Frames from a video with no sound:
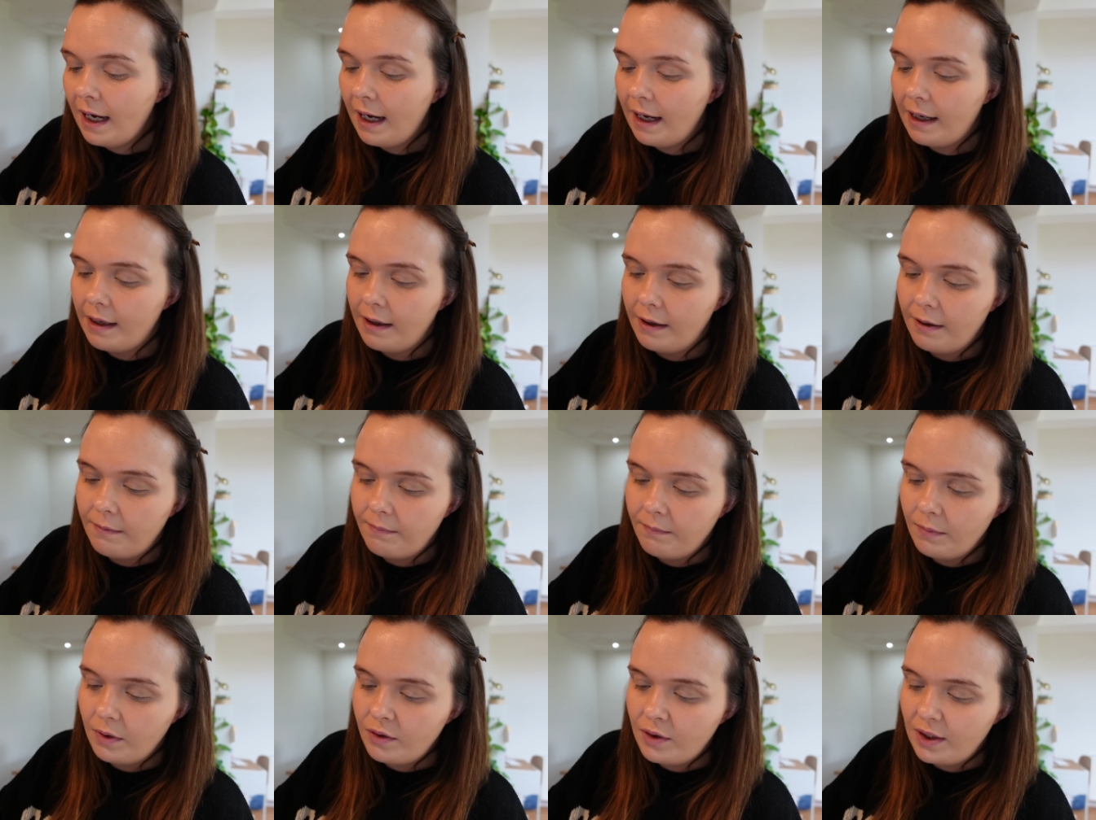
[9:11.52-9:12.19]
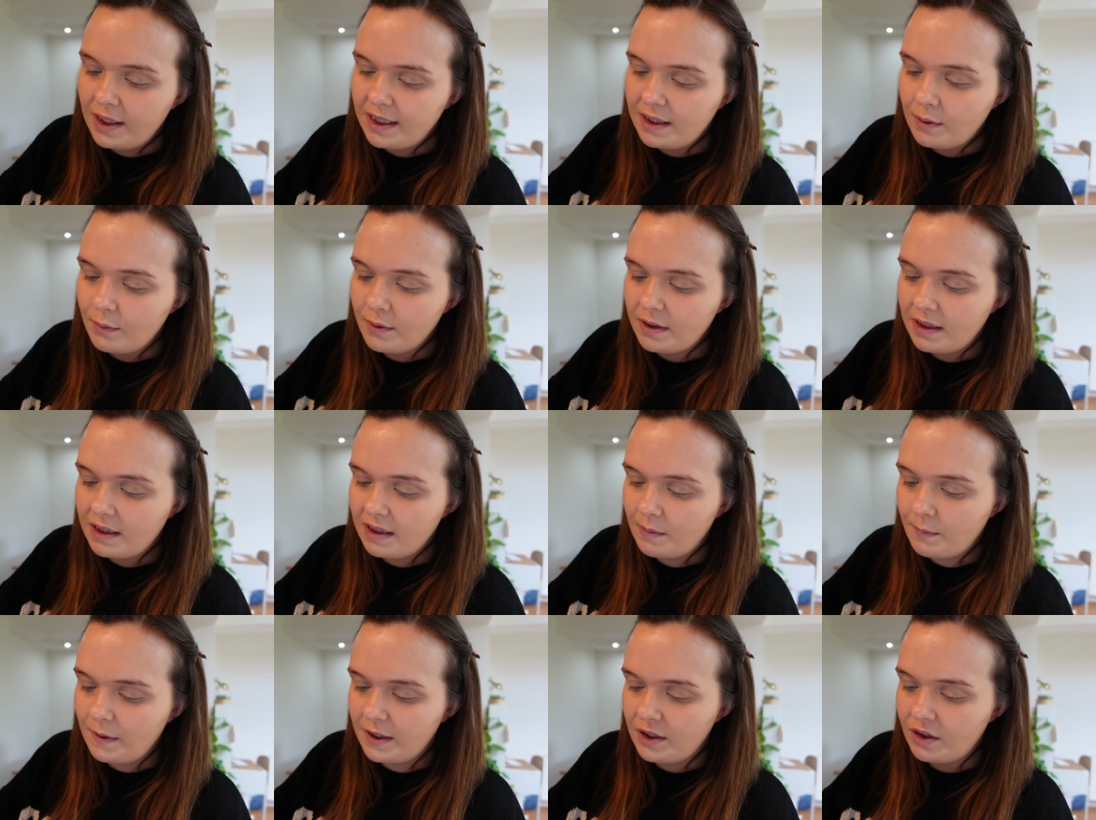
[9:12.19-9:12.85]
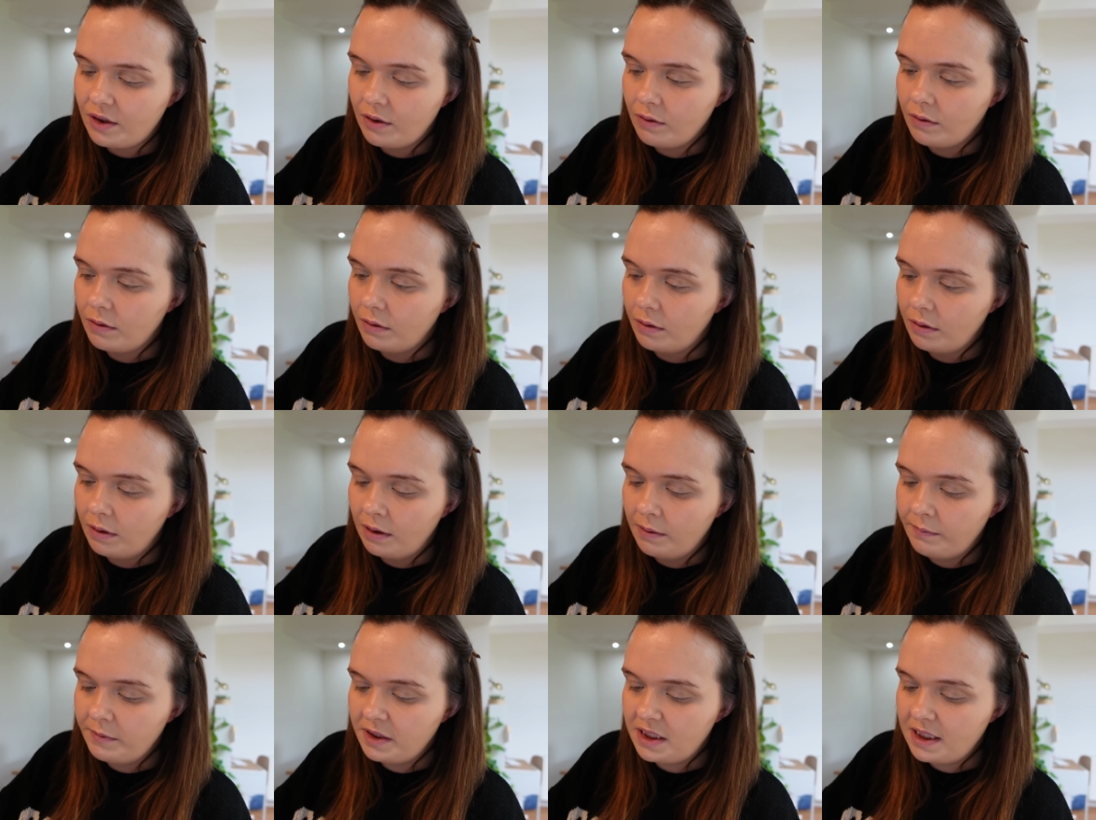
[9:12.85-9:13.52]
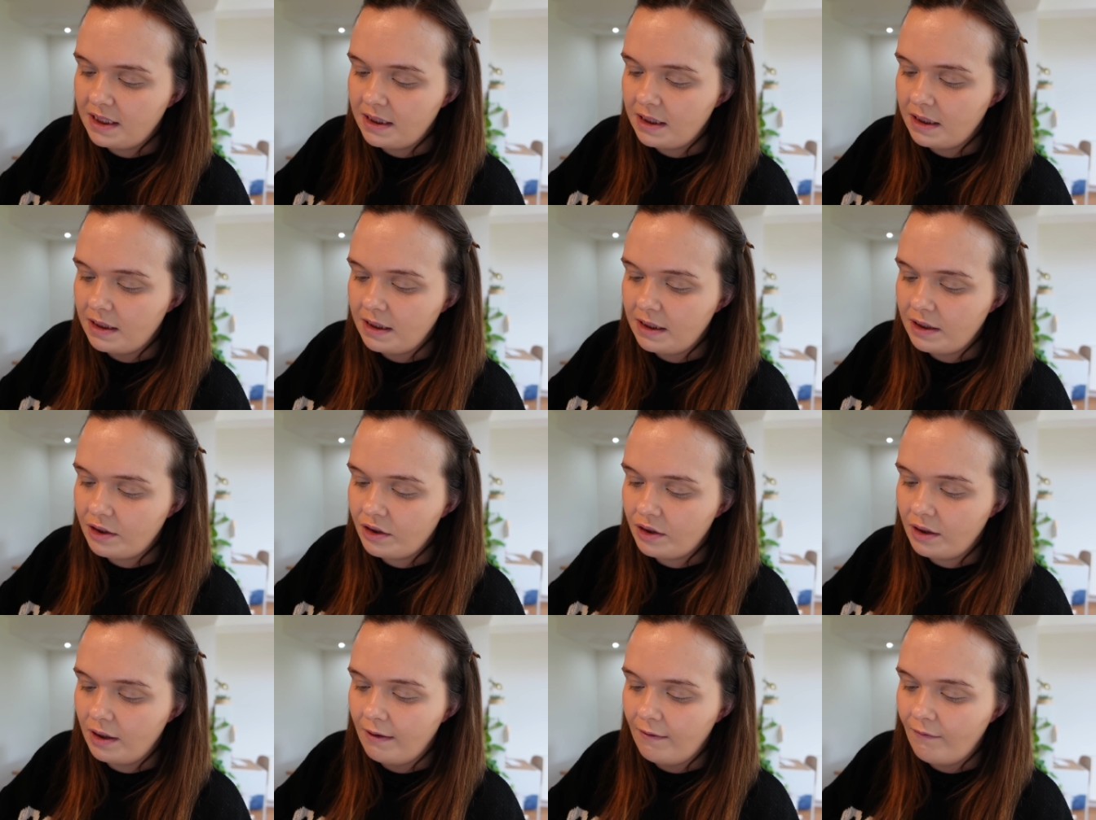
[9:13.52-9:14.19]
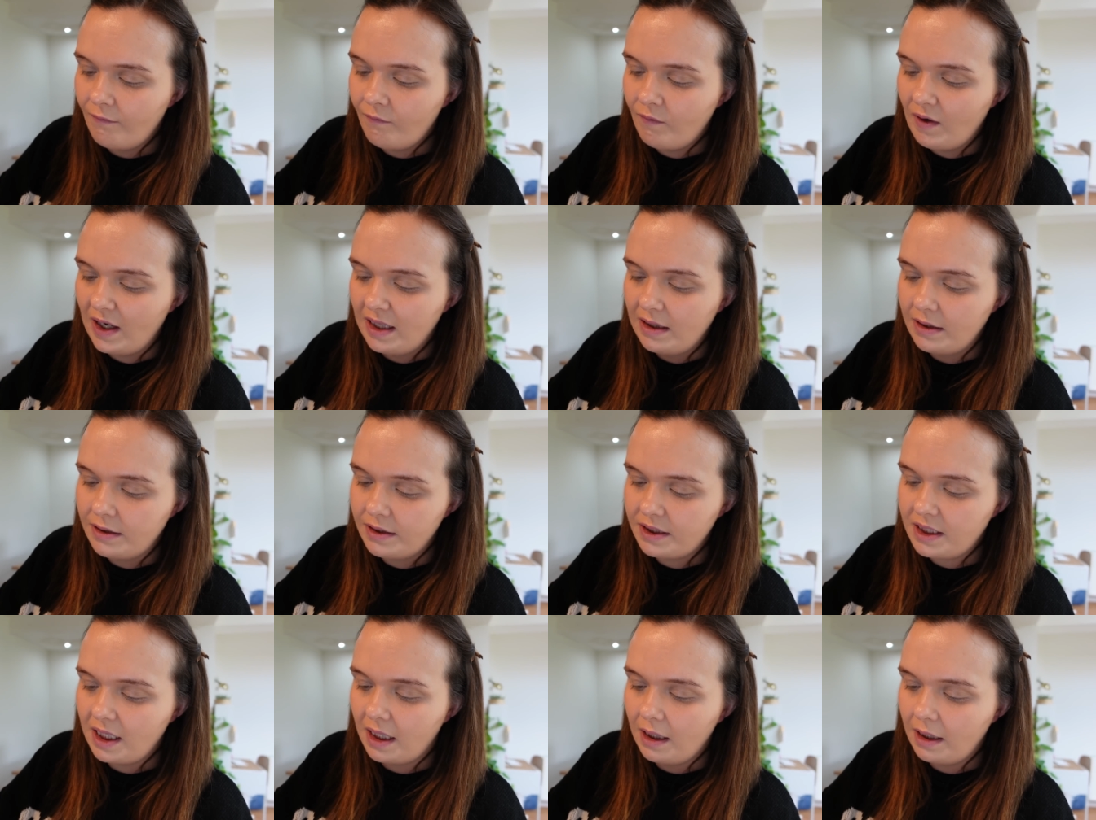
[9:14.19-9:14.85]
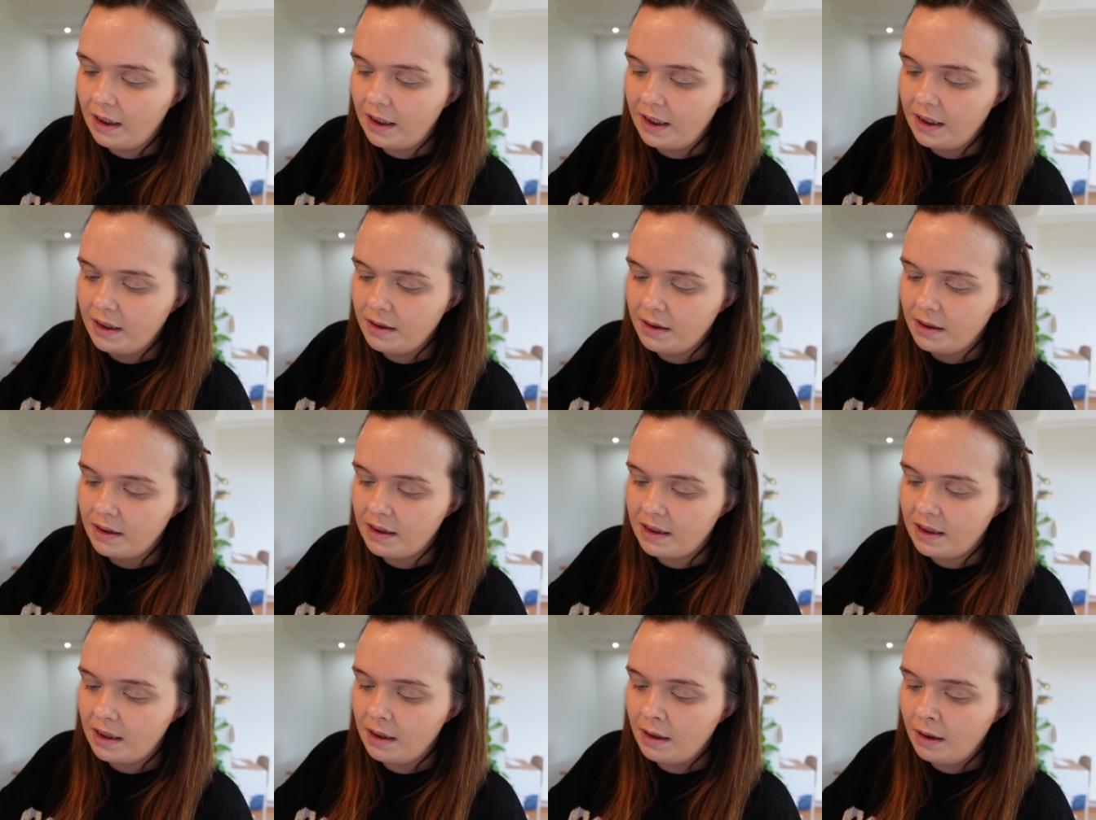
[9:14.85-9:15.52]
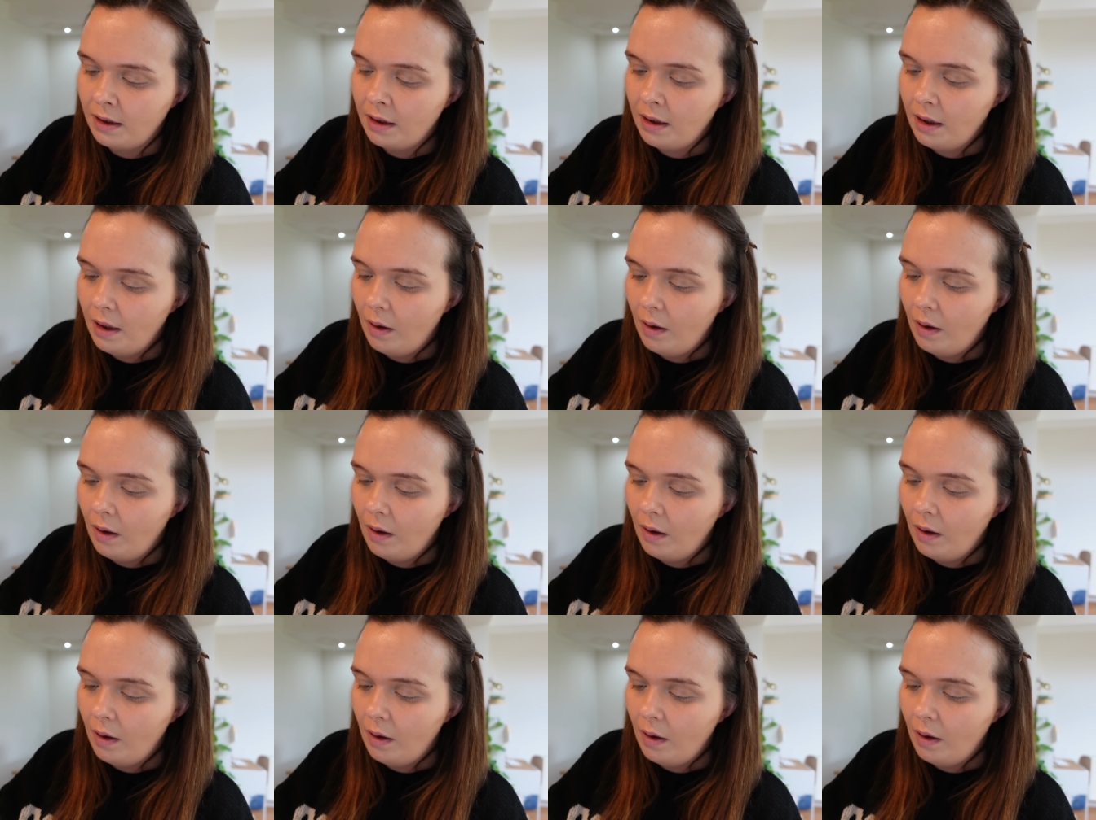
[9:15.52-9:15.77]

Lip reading: This was a special limited edition Valentine's